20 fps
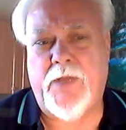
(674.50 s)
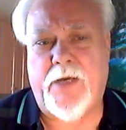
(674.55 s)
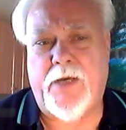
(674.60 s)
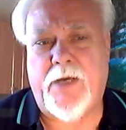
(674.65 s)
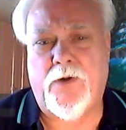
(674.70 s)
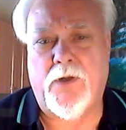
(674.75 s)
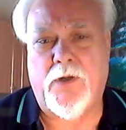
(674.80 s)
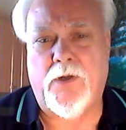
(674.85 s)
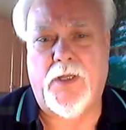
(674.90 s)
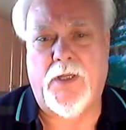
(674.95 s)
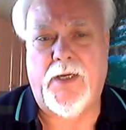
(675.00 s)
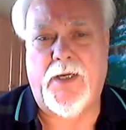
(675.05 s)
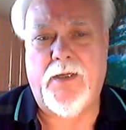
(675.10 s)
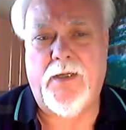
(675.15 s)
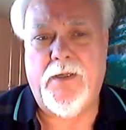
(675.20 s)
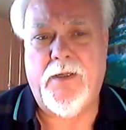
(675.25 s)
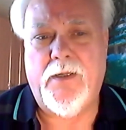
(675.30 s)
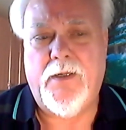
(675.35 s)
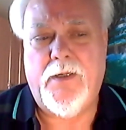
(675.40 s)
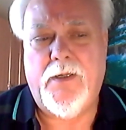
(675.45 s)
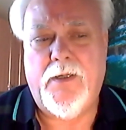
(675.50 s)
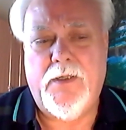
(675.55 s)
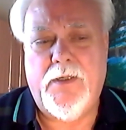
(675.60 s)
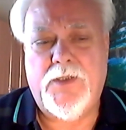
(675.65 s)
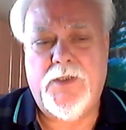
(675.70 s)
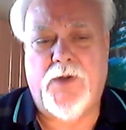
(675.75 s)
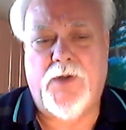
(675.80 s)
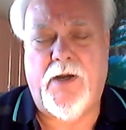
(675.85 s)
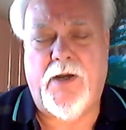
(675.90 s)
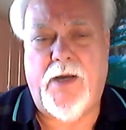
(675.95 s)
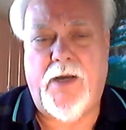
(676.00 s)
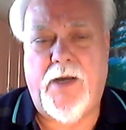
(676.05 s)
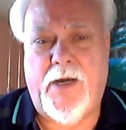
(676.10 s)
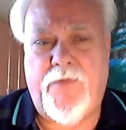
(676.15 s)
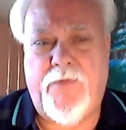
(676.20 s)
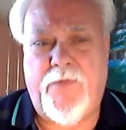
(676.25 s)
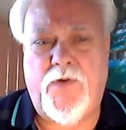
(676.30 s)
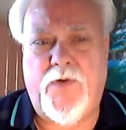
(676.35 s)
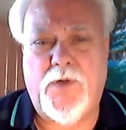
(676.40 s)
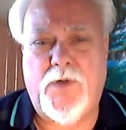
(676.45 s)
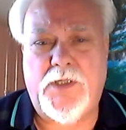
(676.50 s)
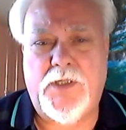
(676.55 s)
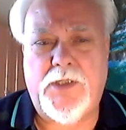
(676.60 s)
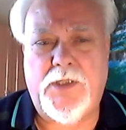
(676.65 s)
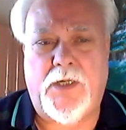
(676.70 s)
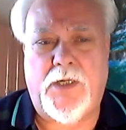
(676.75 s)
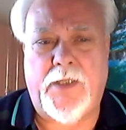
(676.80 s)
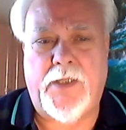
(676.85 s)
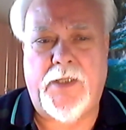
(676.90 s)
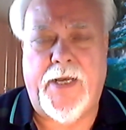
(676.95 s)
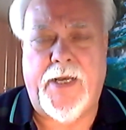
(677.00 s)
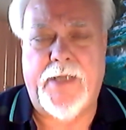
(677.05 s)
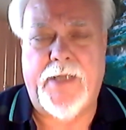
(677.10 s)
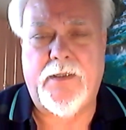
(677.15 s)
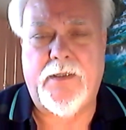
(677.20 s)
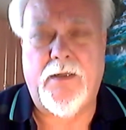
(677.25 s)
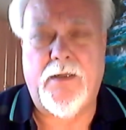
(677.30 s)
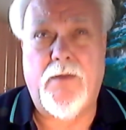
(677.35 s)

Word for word: that early. So I, I focused on that.